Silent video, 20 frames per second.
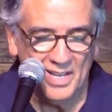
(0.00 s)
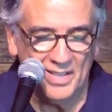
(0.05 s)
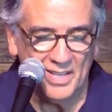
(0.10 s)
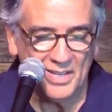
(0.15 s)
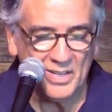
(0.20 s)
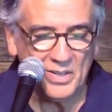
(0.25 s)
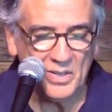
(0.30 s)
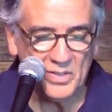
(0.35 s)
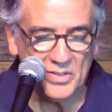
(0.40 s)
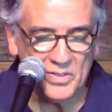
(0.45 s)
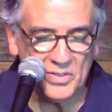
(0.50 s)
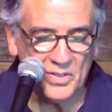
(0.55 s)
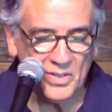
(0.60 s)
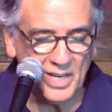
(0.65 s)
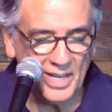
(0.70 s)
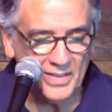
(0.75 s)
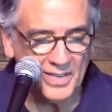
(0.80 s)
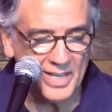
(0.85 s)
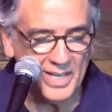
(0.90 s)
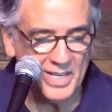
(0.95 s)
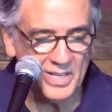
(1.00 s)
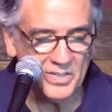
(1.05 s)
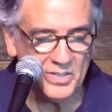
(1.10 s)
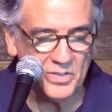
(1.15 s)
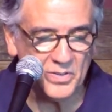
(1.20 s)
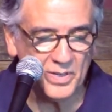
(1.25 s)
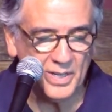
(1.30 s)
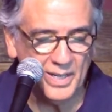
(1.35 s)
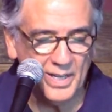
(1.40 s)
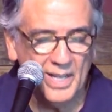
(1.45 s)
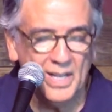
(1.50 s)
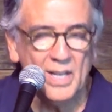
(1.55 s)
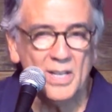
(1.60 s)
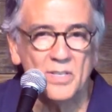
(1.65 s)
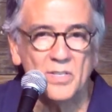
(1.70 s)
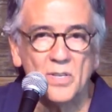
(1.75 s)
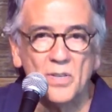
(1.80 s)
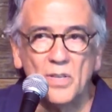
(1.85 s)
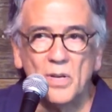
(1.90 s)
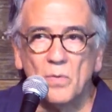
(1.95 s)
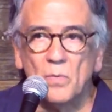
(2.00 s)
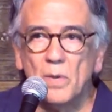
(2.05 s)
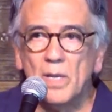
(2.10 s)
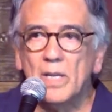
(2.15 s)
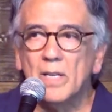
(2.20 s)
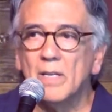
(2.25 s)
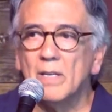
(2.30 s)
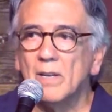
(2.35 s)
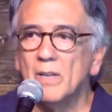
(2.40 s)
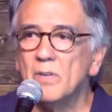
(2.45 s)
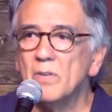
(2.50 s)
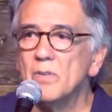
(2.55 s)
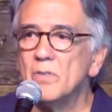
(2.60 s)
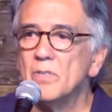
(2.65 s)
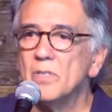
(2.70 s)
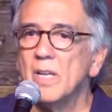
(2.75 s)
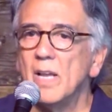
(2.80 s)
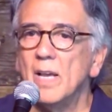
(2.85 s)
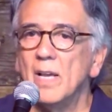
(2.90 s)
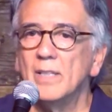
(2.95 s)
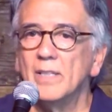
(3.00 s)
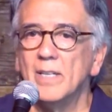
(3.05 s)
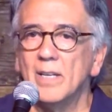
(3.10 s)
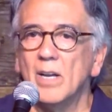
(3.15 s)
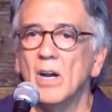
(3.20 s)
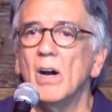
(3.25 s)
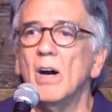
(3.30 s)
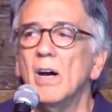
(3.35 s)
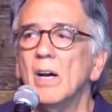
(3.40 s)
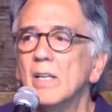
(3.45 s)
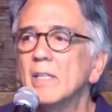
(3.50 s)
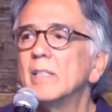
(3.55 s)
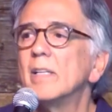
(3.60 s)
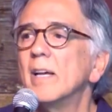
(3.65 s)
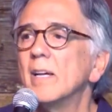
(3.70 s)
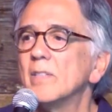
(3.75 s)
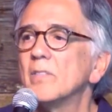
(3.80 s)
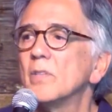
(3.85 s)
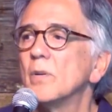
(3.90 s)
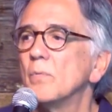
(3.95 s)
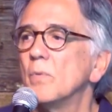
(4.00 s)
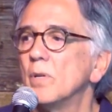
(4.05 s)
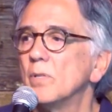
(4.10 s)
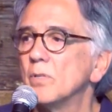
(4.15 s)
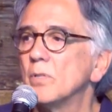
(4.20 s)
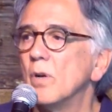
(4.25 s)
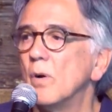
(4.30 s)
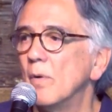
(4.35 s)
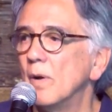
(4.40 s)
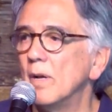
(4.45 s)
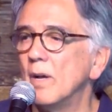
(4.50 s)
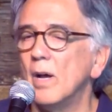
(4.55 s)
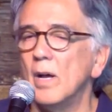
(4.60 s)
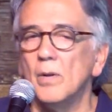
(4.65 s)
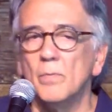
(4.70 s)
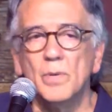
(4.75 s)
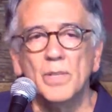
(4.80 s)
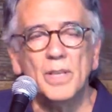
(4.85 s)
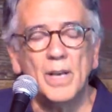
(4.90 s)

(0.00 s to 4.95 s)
the culture, and the history so that we can understand the context of what's going on.